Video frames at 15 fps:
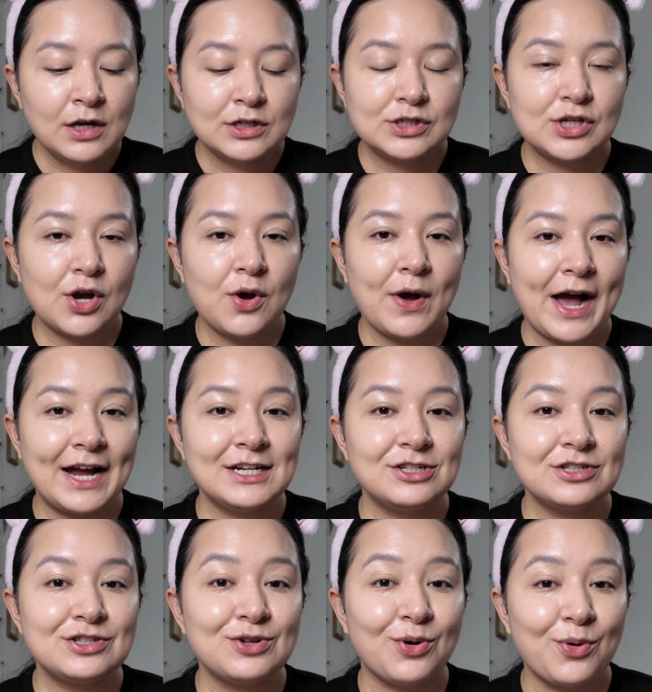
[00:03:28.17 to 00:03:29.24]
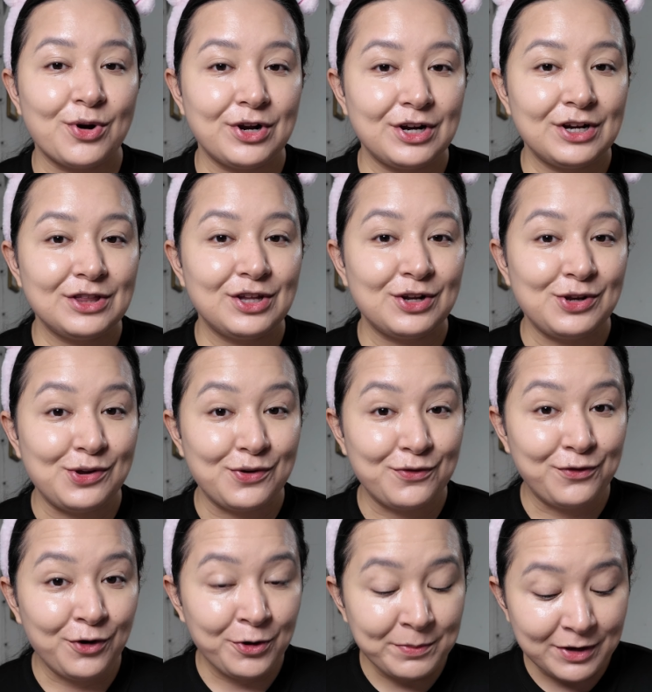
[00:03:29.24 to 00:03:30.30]
So I just ordered the new
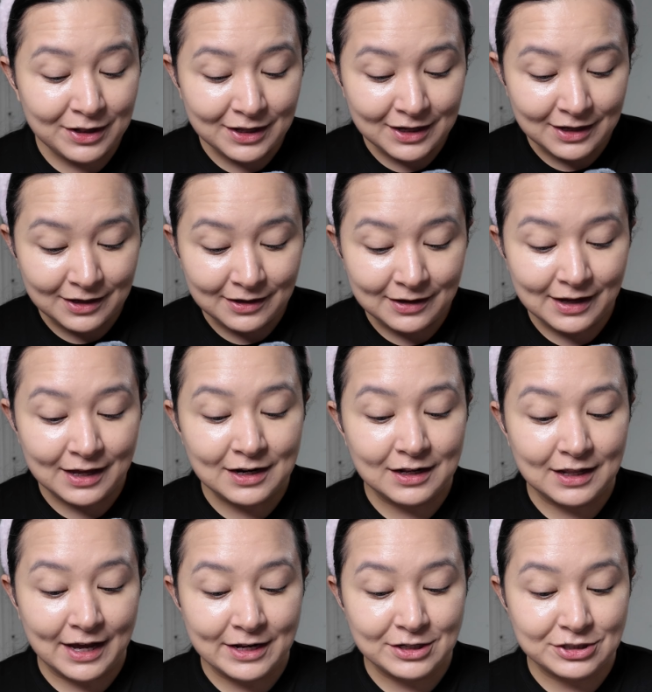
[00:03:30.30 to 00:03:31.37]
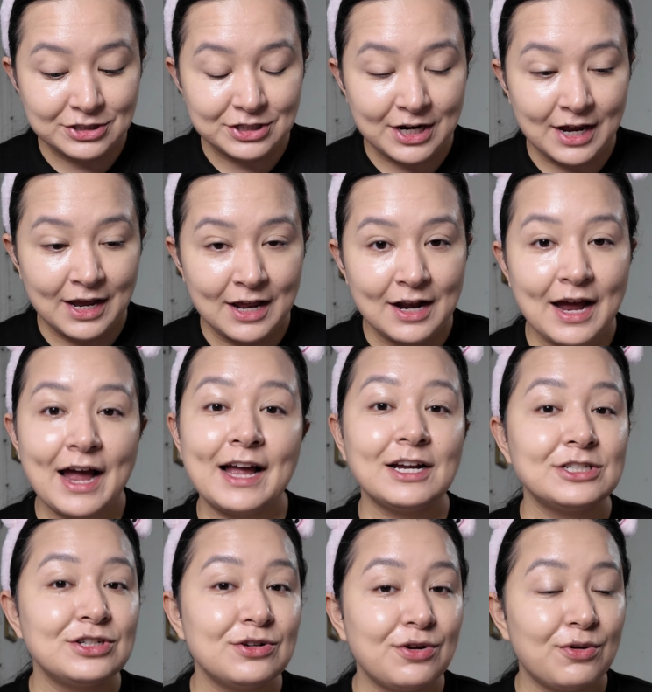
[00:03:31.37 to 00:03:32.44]
formula in a lighter shade. I
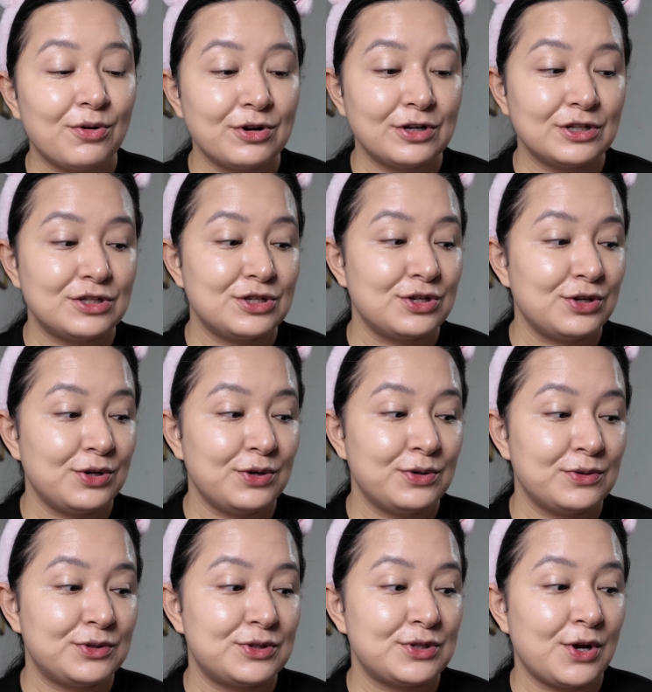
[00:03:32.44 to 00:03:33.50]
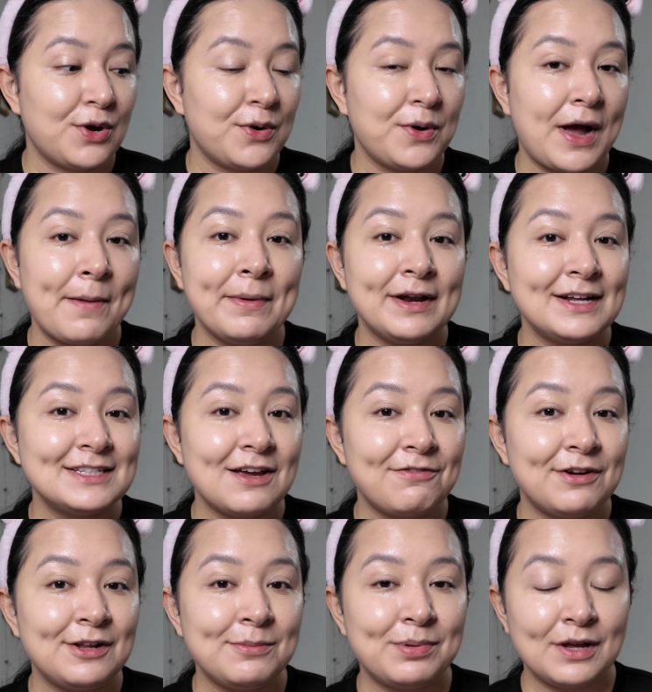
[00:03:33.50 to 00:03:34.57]
actually ordered two, so I'm gonna
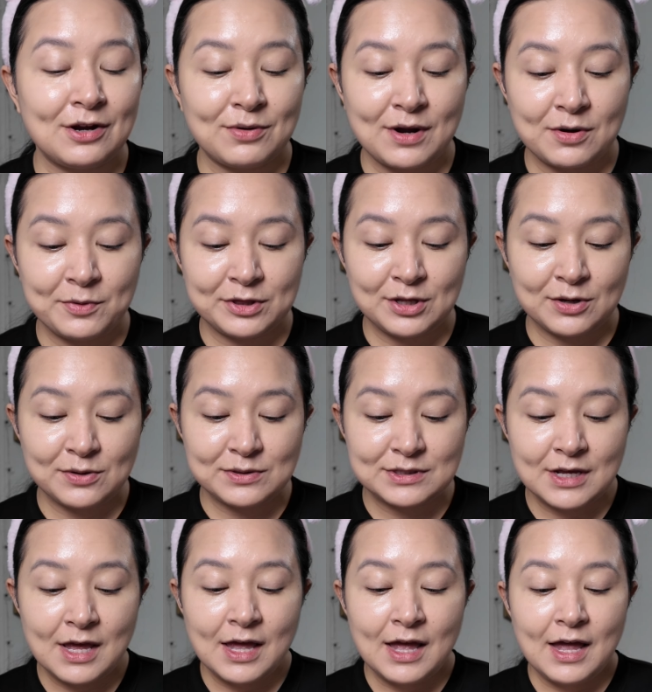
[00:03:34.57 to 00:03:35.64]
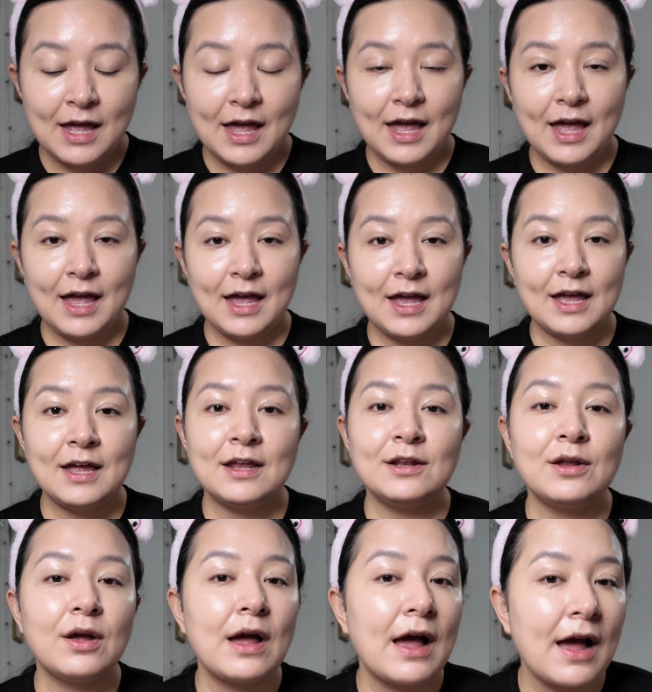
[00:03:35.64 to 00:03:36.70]
definitely play around with those
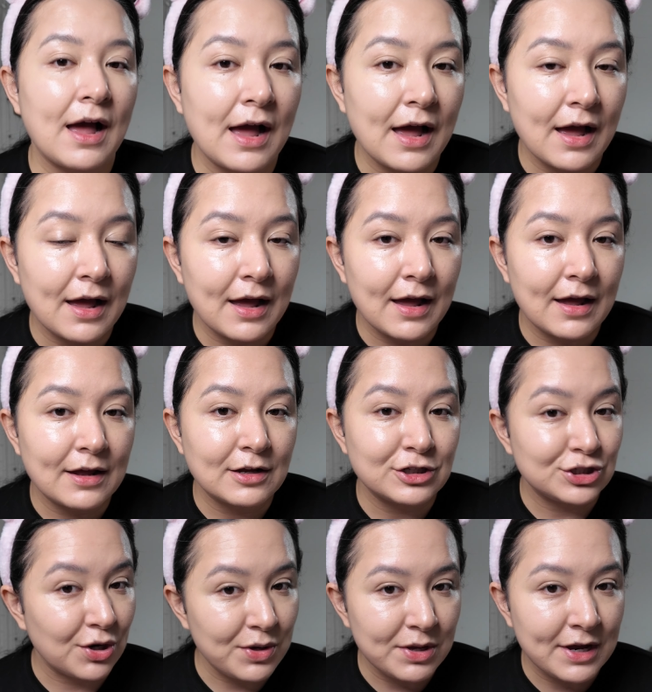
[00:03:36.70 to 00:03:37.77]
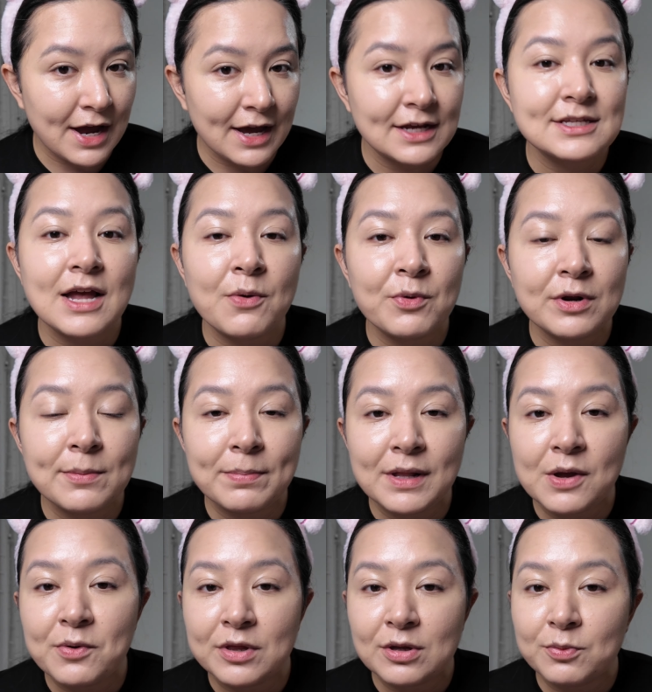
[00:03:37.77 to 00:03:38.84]
and show you guys. I wanna
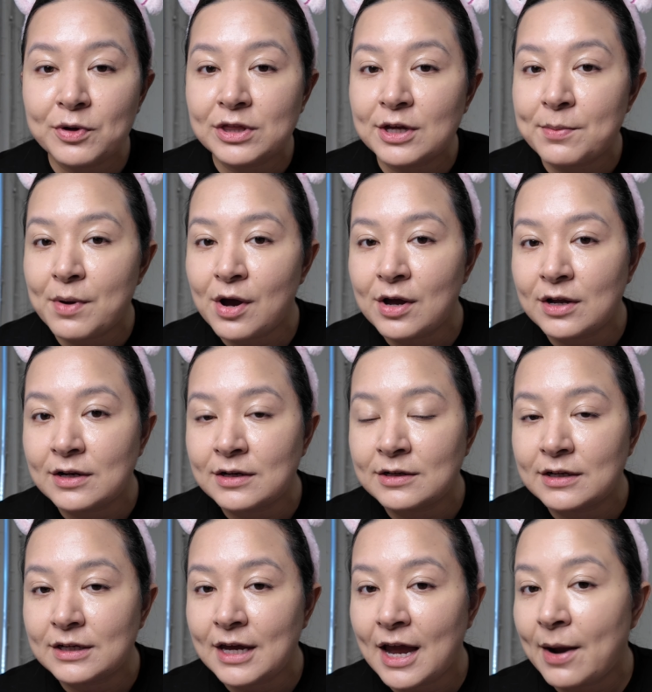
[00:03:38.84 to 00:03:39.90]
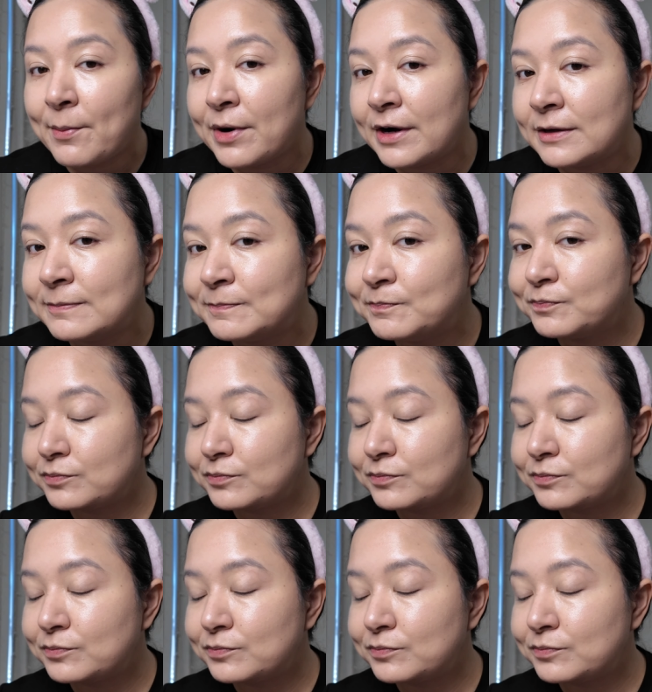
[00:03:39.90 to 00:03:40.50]
play with them on camera.